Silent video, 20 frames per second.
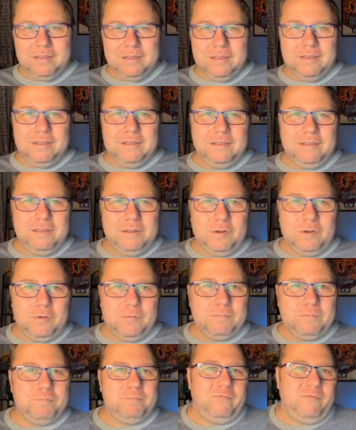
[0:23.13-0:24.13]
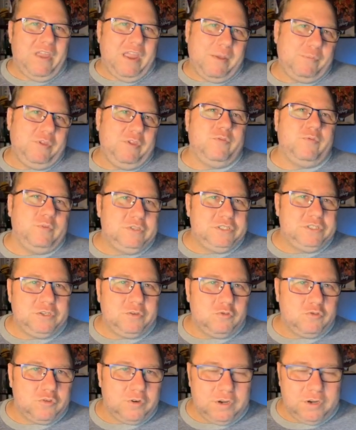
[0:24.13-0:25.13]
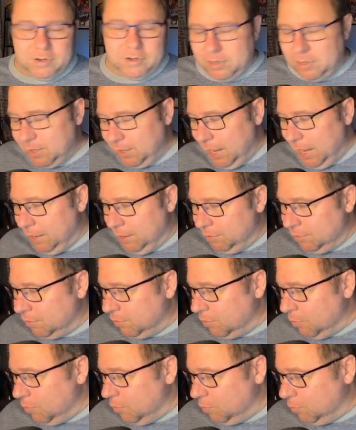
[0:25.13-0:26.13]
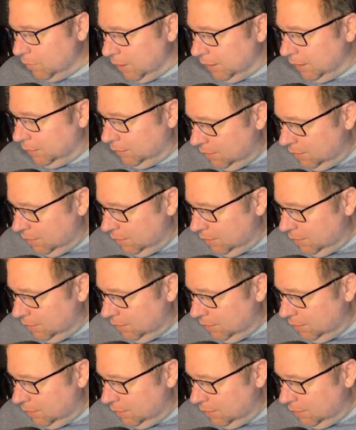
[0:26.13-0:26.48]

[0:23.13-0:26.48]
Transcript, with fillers: you know, families with children. And so like,